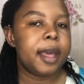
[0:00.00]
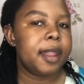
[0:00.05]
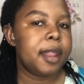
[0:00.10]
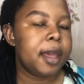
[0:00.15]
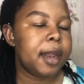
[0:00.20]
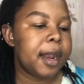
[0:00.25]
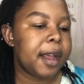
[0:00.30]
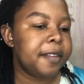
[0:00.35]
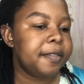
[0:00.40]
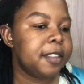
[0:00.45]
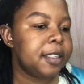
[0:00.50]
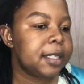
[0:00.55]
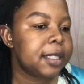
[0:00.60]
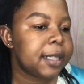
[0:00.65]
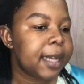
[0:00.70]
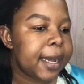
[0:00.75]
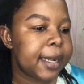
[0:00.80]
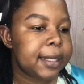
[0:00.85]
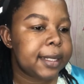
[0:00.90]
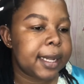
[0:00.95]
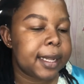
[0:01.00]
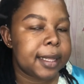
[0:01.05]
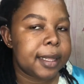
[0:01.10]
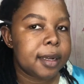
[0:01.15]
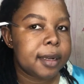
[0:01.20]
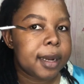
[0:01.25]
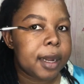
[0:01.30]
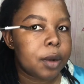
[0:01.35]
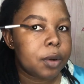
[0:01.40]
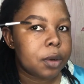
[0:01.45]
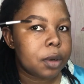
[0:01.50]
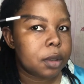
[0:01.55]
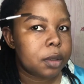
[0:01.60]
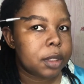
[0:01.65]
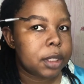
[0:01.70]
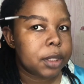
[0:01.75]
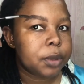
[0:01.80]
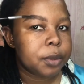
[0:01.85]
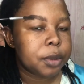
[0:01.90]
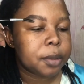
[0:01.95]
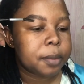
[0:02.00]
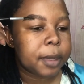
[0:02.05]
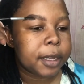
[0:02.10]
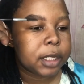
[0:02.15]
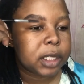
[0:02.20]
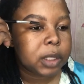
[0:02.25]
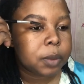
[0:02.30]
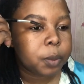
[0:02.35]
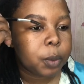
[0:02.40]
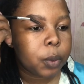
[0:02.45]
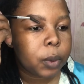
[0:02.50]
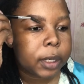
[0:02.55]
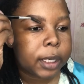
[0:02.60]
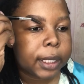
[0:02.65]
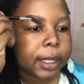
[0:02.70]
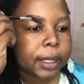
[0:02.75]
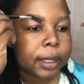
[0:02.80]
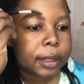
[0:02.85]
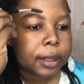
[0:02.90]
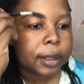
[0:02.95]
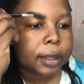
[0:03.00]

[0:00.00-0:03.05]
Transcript: then after that, I then now go in with my spoolie